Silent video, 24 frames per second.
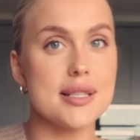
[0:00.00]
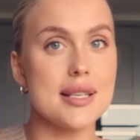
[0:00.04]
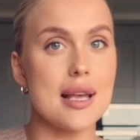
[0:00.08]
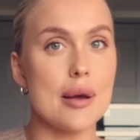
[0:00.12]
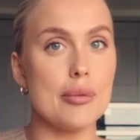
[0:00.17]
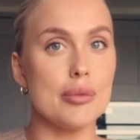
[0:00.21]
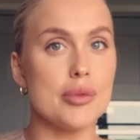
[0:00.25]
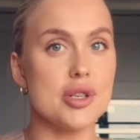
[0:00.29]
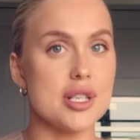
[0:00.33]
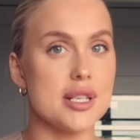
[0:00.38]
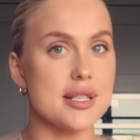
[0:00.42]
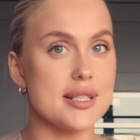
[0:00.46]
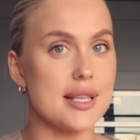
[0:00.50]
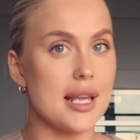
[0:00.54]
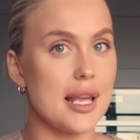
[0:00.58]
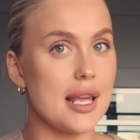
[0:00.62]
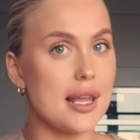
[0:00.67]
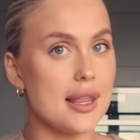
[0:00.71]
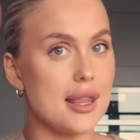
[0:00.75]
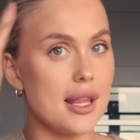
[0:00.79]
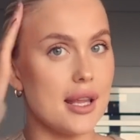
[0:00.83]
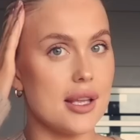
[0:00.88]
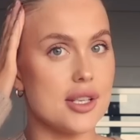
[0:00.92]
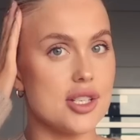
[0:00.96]
sandwiches
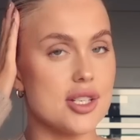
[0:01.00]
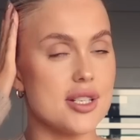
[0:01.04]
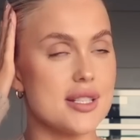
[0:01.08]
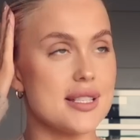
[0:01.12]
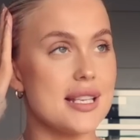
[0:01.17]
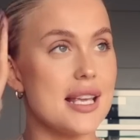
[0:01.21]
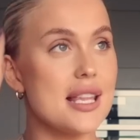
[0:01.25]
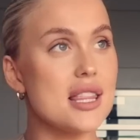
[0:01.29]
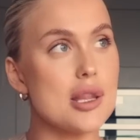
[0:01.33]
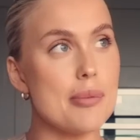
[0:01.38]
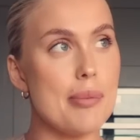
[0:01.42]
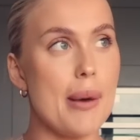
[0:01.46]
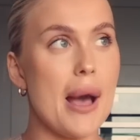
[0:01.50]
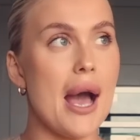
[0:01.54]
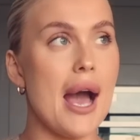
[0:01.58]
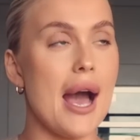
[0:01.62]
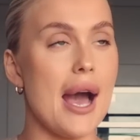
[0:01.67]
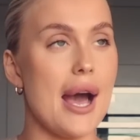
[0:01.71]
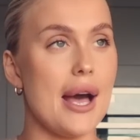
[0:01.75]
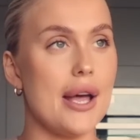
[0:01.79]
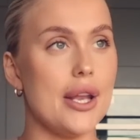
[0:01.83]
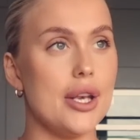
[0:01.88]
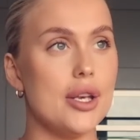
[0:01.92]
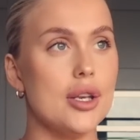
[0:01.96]
either just in the
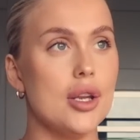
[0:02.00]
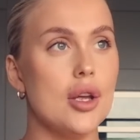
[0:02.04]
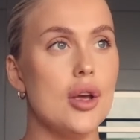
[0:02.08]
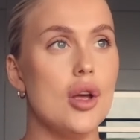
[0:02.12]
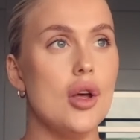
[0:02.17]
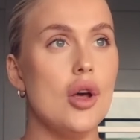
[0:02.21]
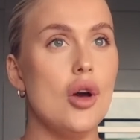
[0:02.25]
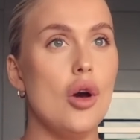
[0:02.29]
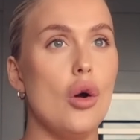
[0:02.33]
pan